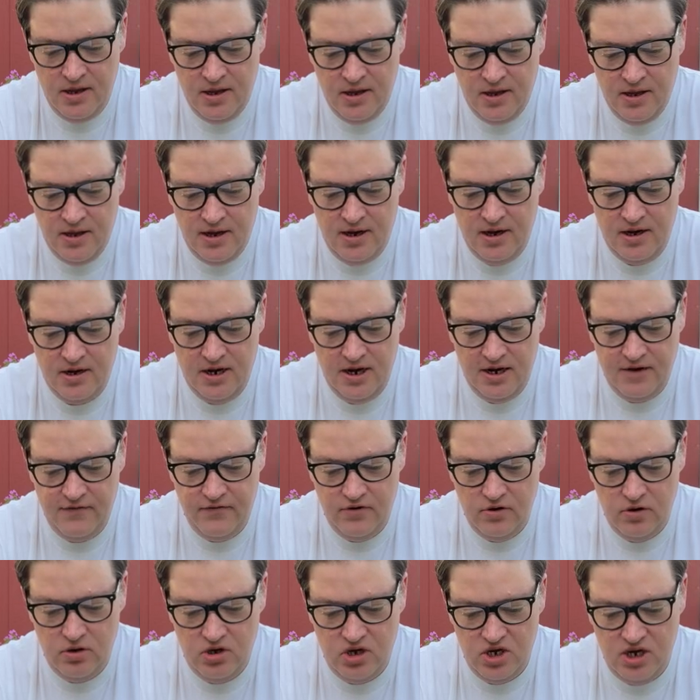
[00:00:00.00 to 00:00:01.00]
I had
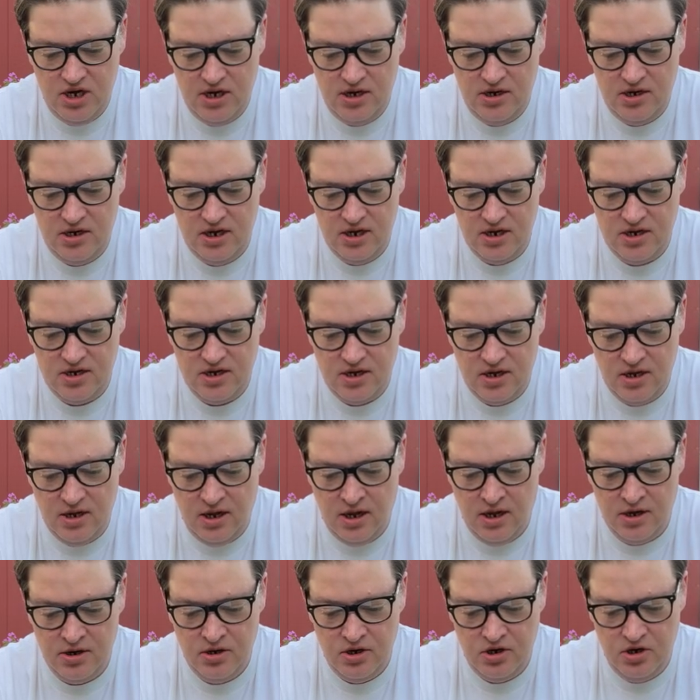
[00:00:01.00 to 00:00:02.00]
never intended
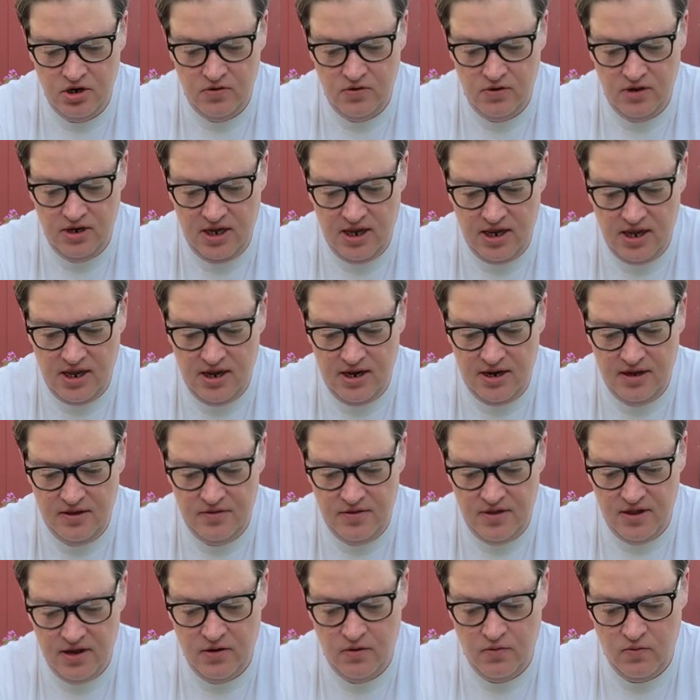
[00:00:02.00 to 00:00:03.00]
on doing
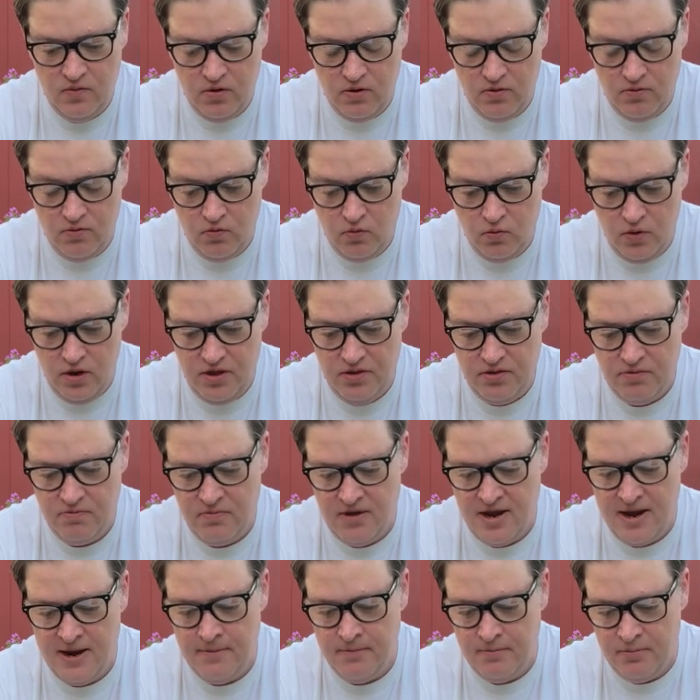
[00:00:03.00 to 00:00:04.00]
anything with
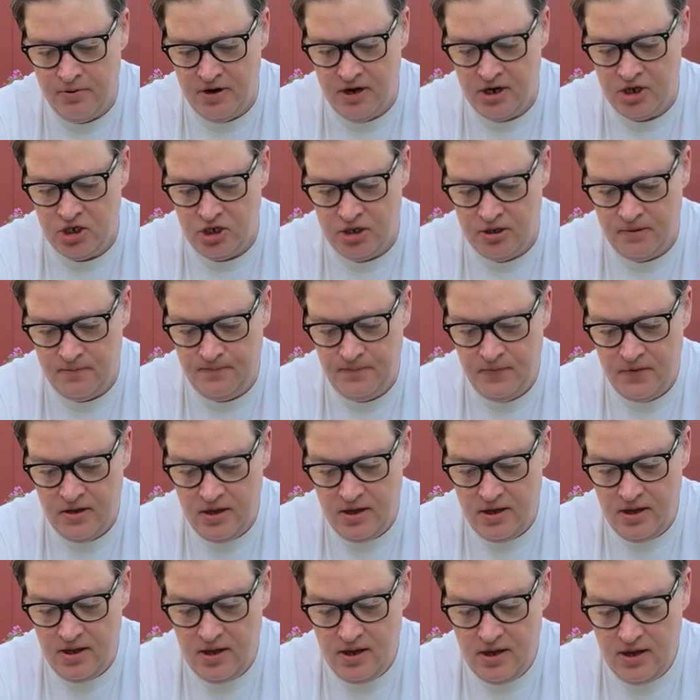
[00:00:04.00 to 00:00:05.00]
my impression.
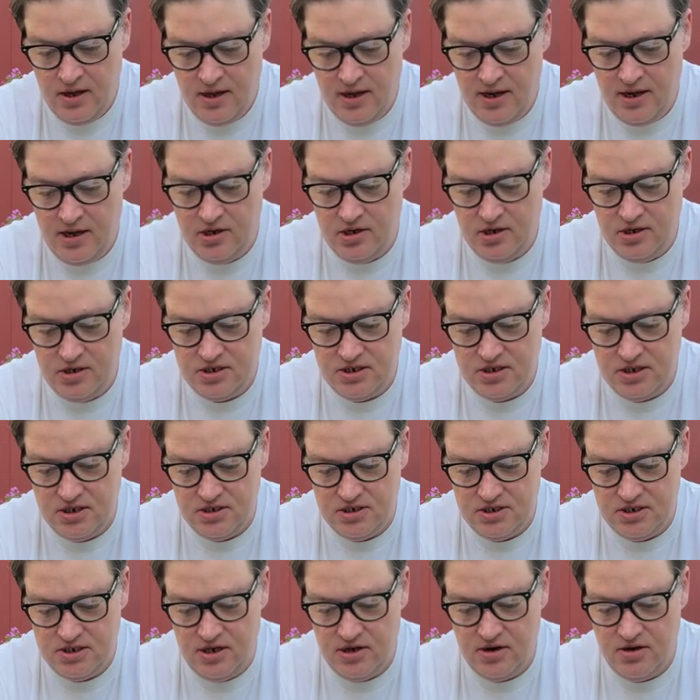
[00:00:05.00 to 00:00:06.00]
I just
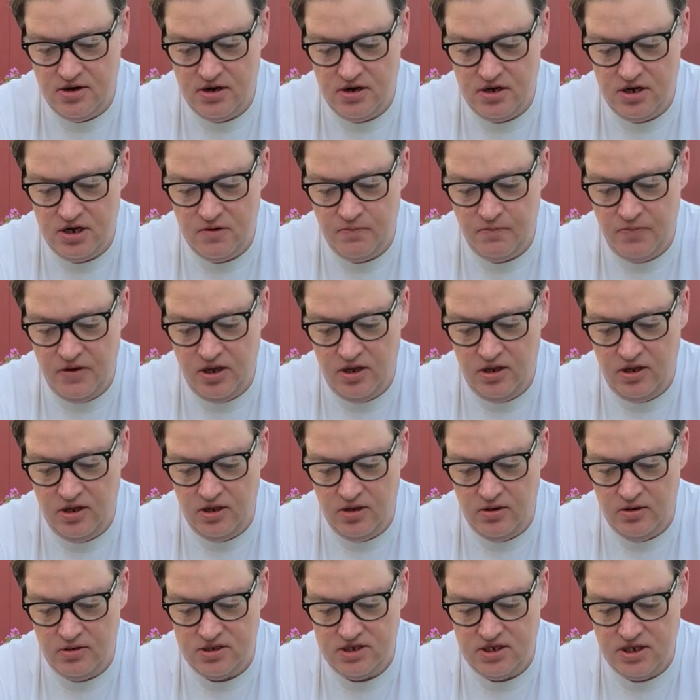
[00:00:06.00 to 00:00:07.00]
considered it to be a
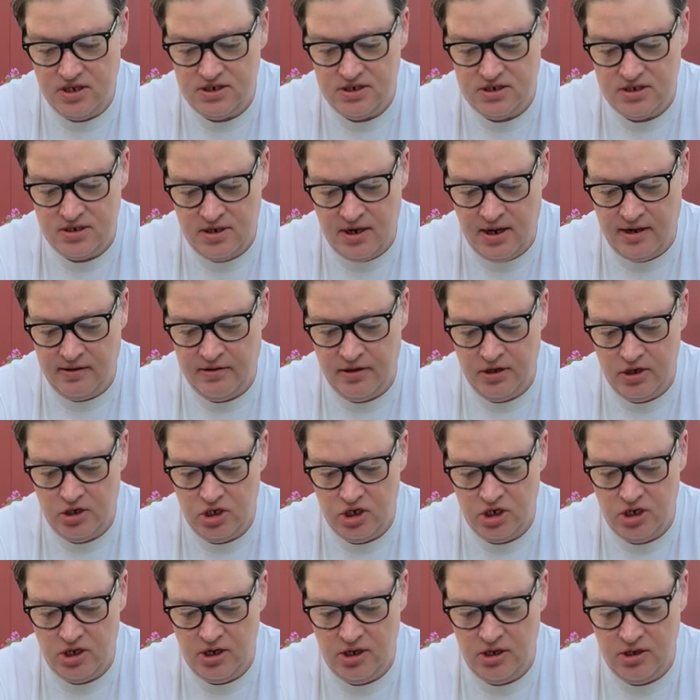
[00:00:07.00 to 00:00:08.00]
useless knowledge
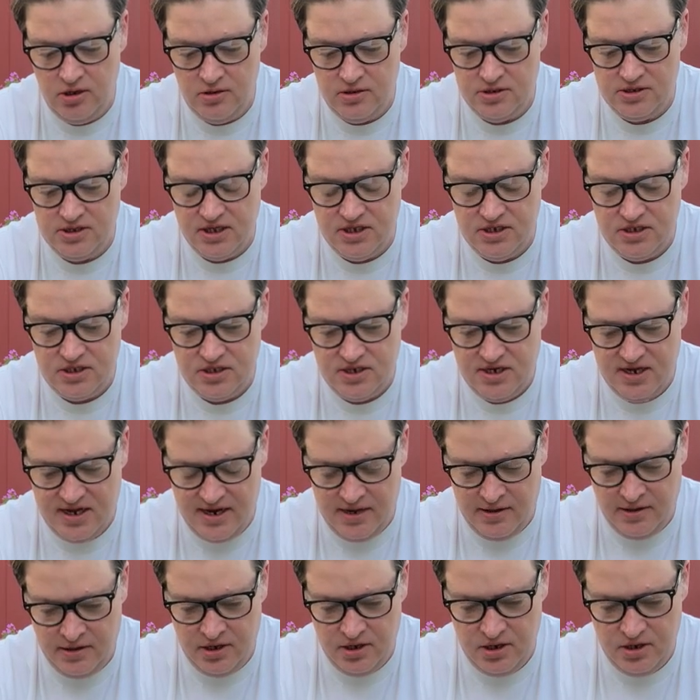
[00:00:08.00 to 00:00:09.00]
and a useless
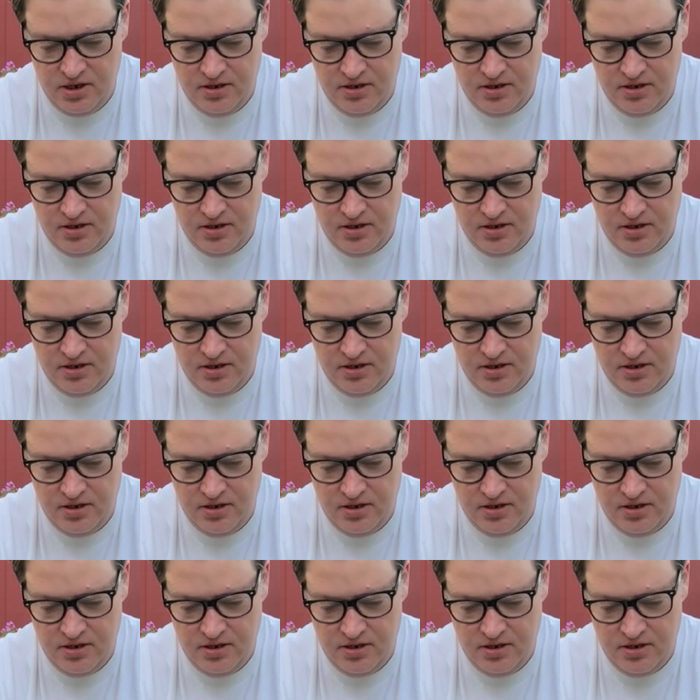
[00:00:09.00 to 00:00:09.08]
talent.